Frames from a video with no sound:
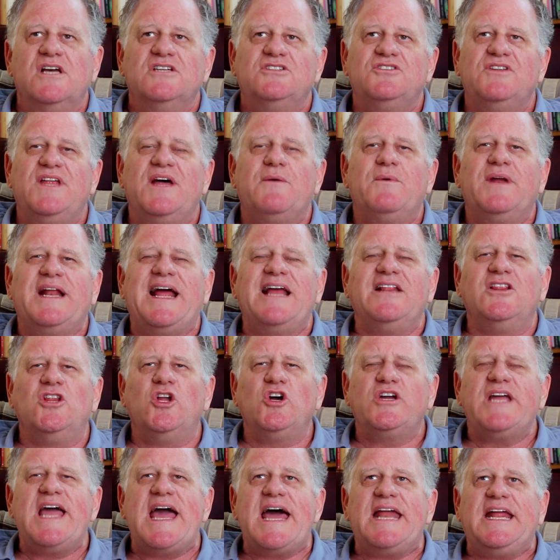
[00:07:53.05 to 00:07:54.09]
So that when I
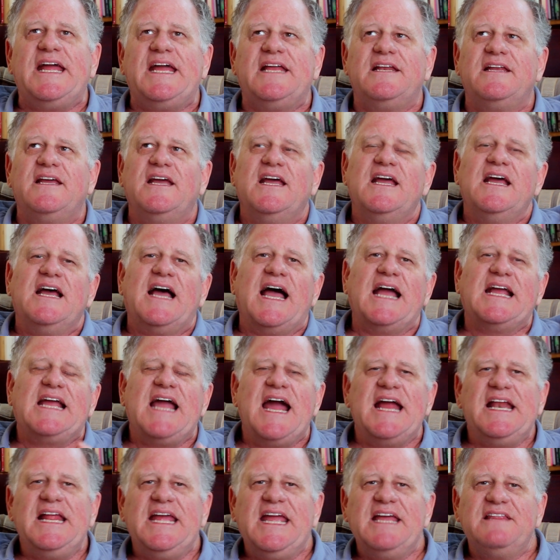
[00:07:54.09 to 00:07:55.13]
look at it, I
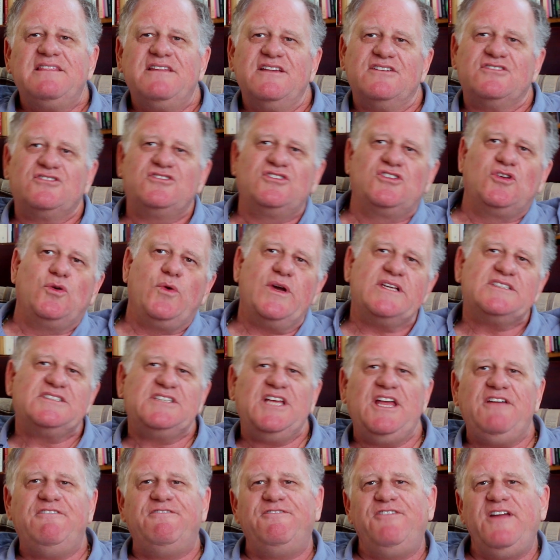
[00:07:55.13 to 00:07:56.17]
kind of get this
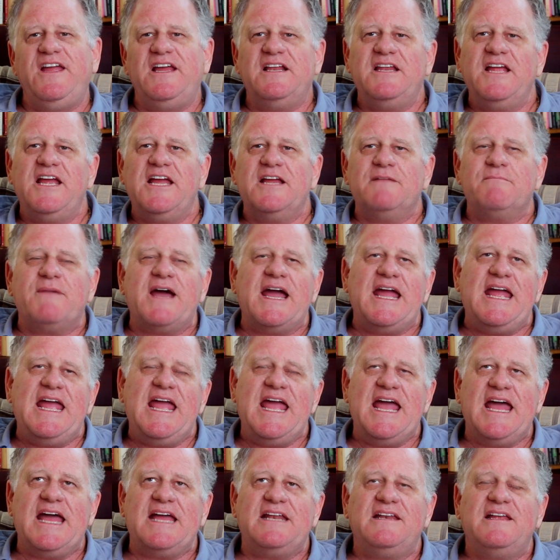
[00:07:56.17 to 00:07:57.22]
twisty feeling in my
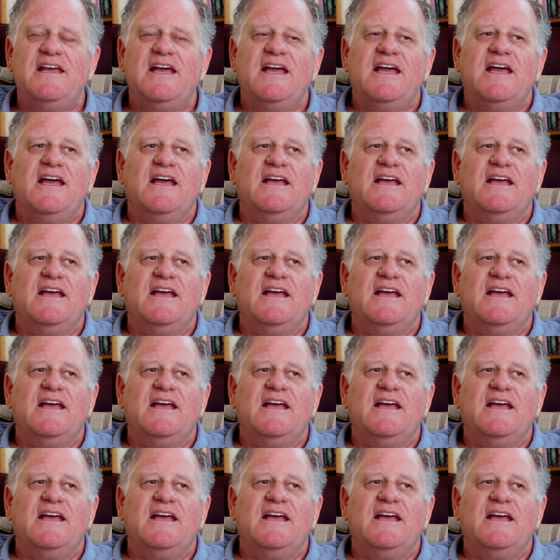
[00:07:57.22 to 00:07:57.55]
head,